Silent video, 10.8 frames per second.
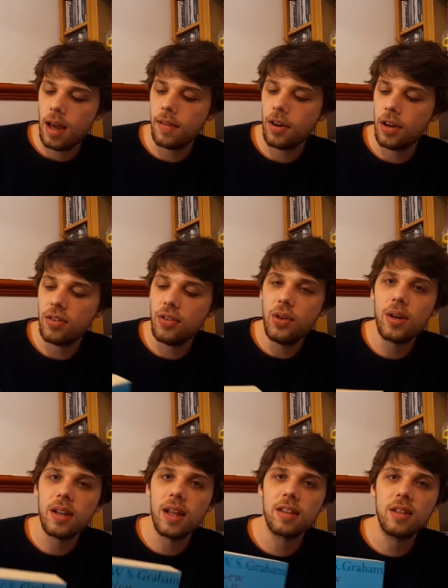I've got his new
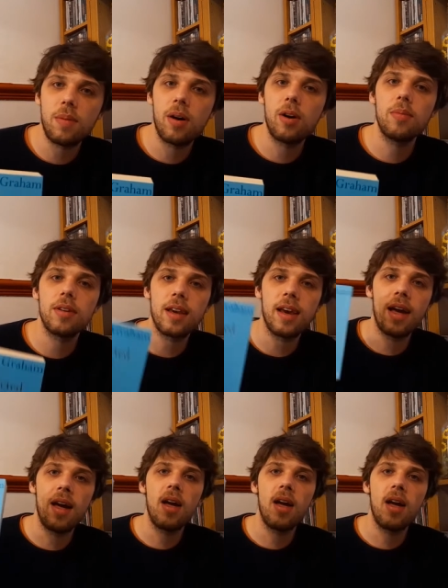collective poems here,